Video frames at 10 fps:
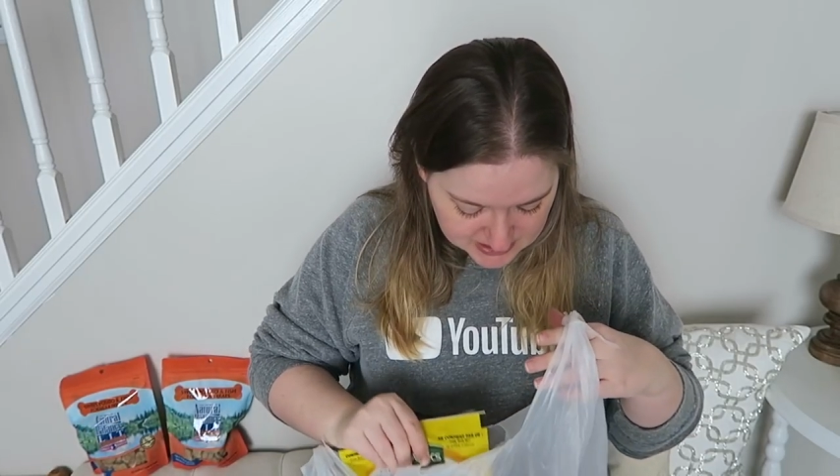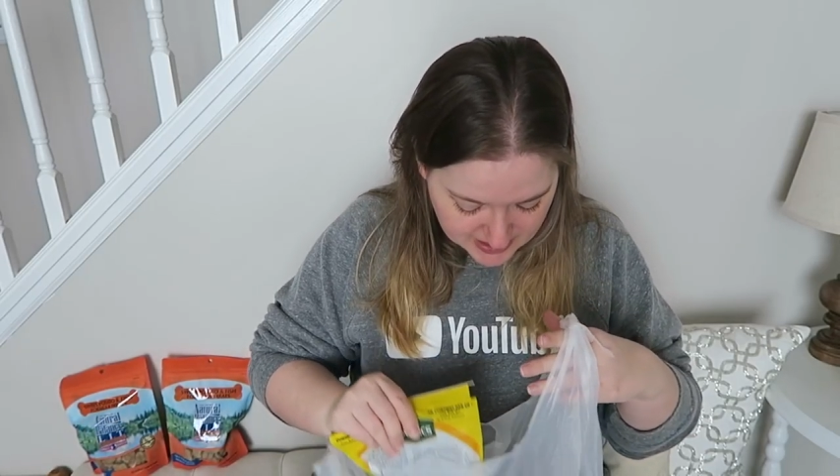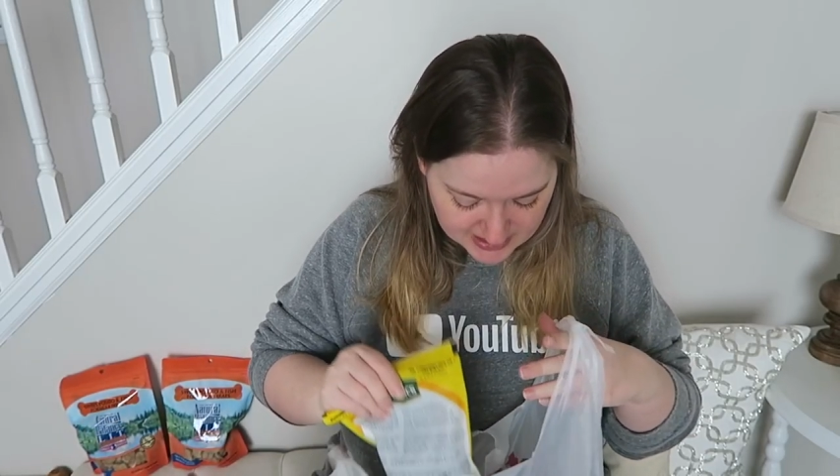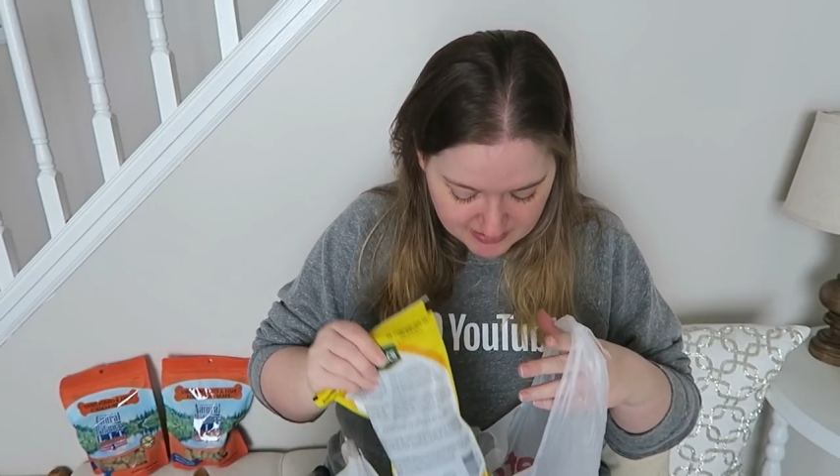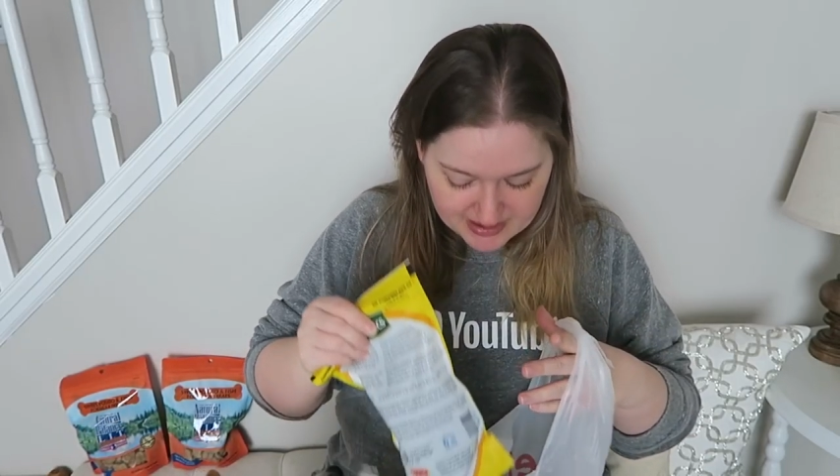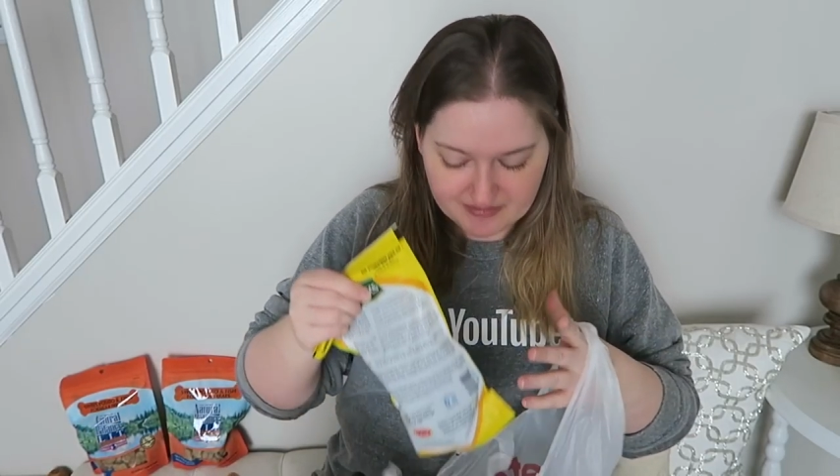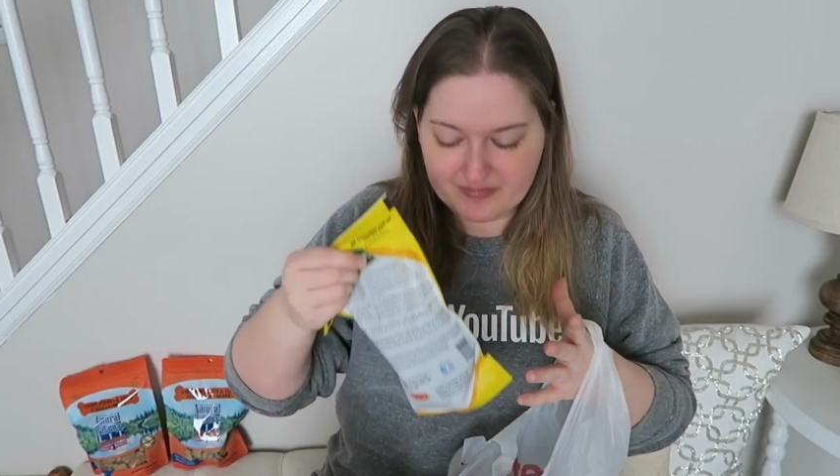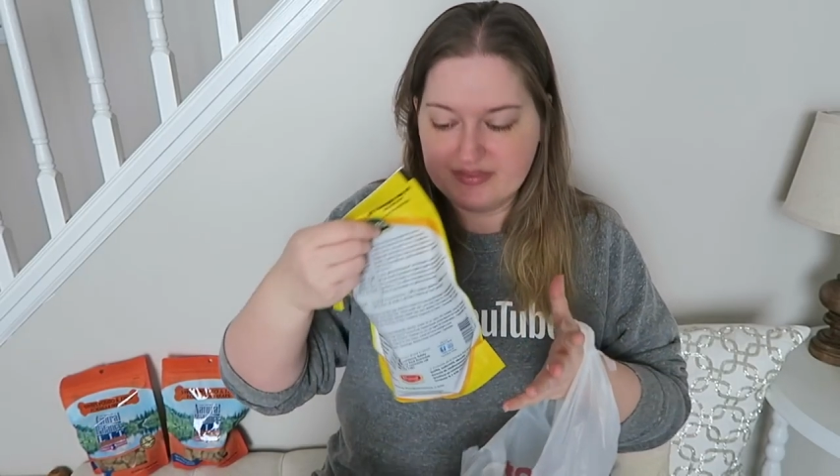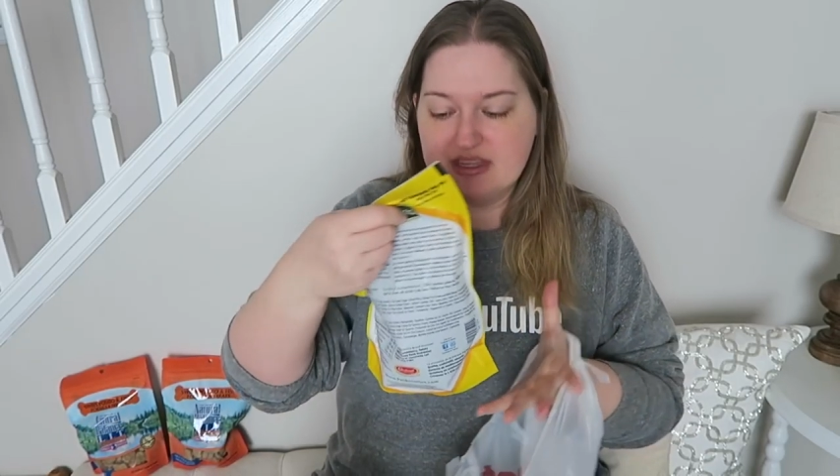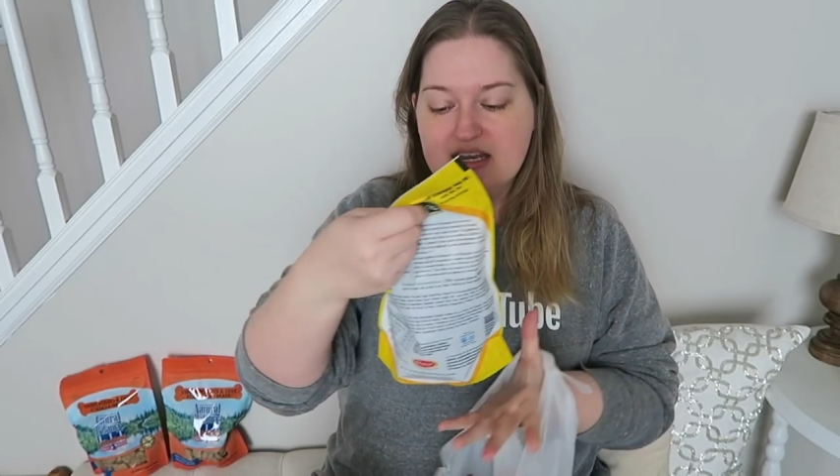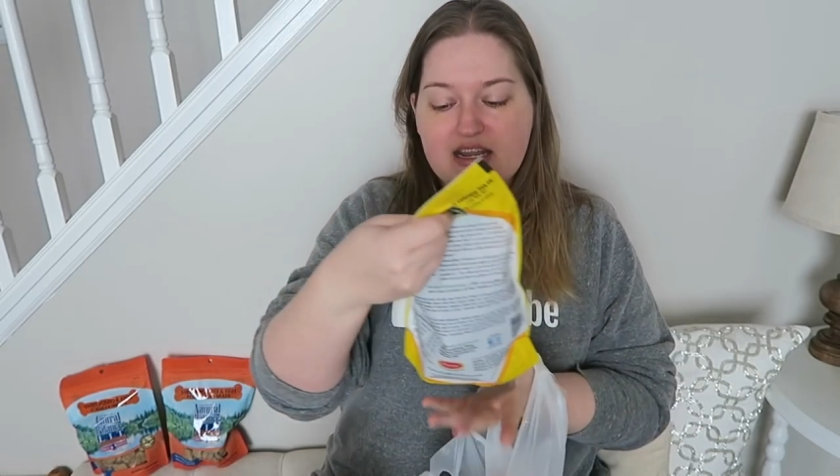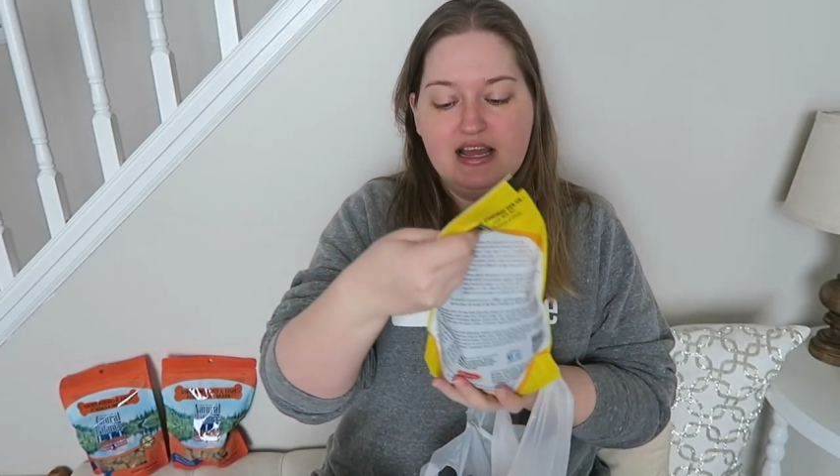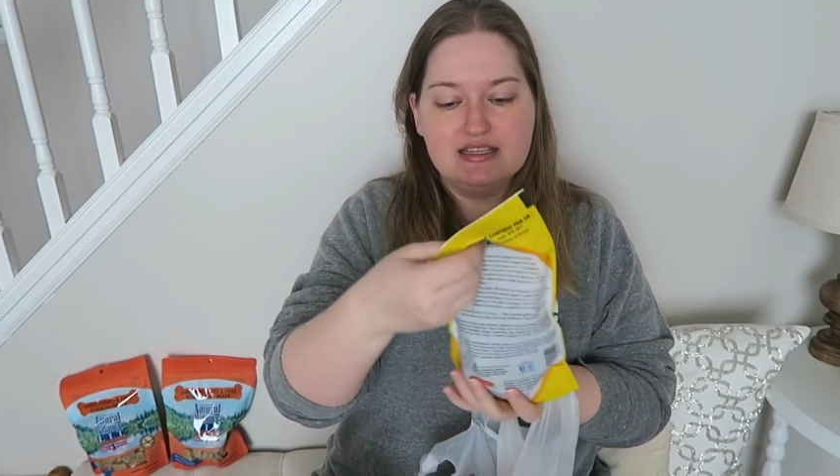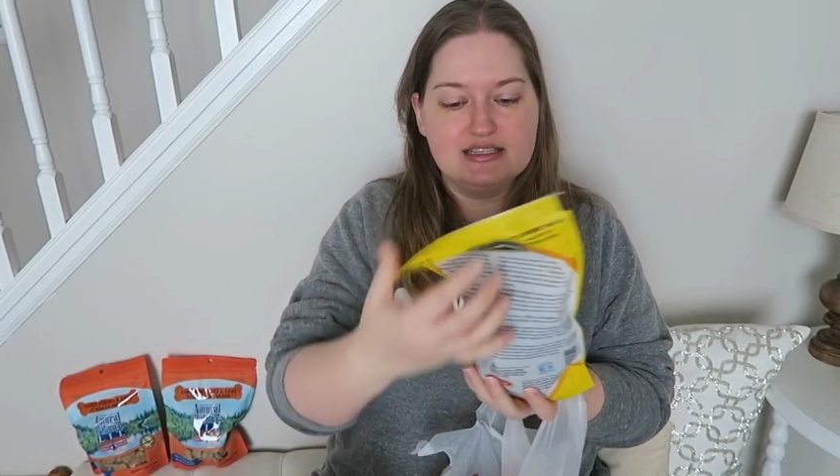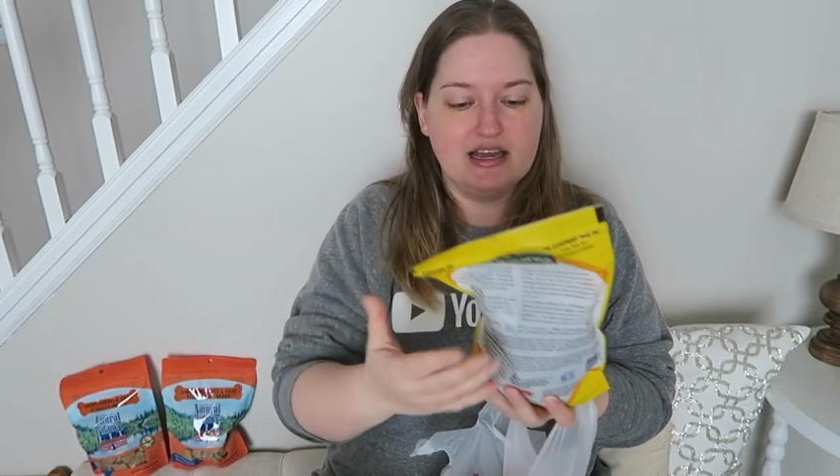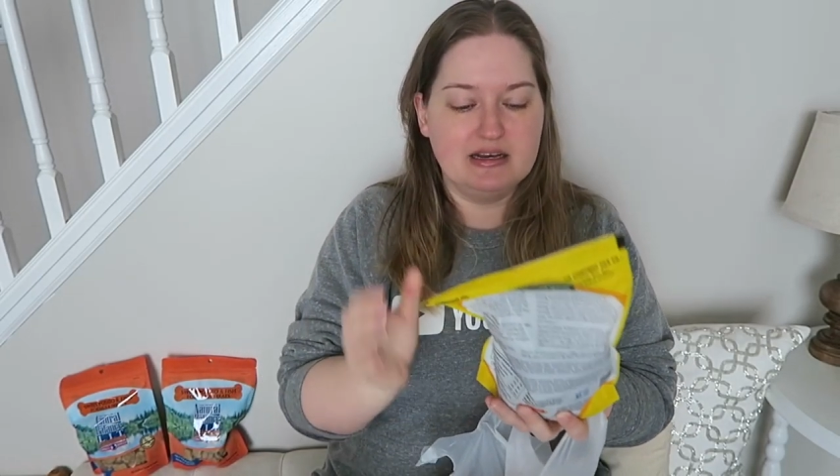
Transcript: So anyway, the next